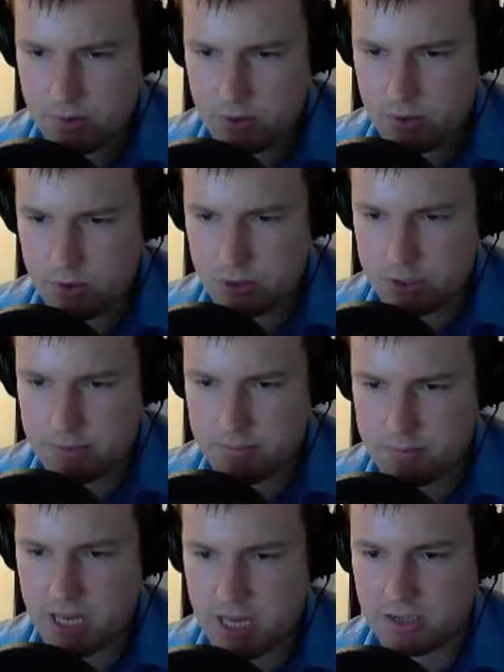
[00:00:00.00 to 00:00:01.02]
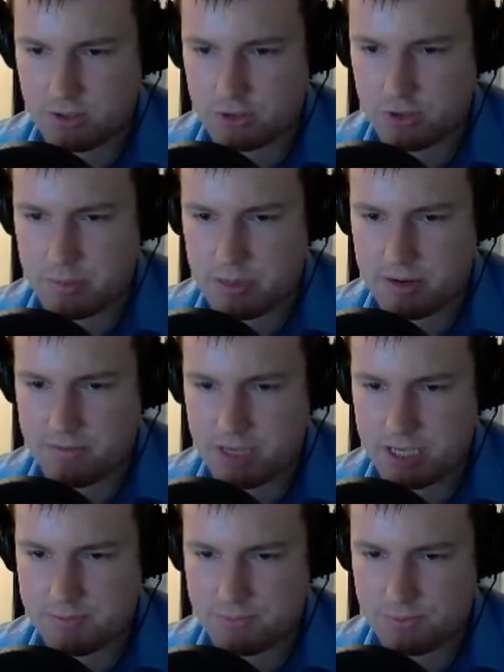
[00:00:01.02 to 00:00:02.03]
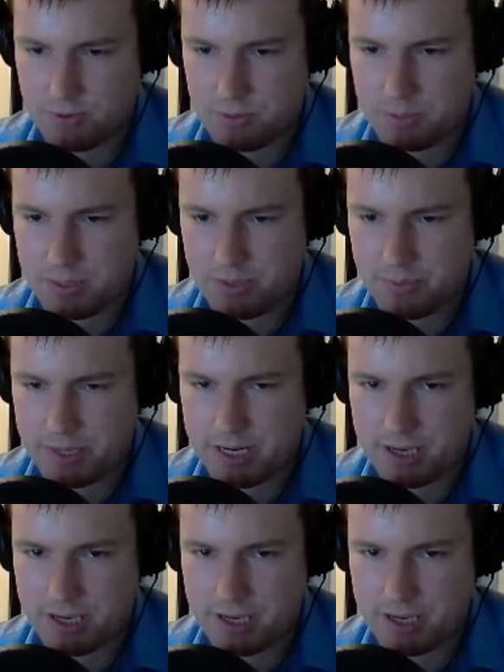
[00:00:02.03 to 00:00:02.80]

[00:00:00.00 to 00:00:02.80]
onto medical treatment. I think is probably the way to go